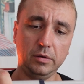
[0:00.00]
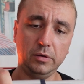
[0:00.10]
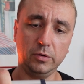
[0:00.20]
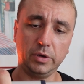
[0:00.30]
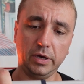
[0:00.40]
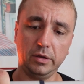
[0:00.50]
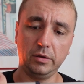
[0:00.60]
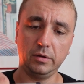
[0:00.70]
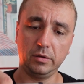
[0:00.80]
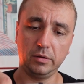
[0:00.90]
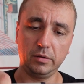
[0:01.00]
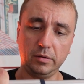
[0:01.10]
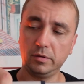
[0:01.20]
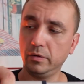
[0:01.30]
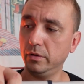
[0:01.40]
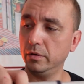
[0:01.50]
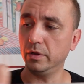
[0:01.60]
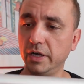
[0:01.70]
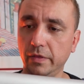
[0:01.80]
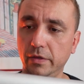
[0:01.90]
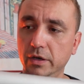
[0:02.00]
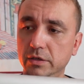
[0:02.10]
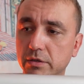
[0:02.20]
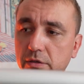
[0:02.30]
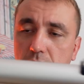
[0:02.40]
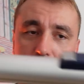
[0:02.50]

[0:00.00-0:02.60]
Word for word: you can do like this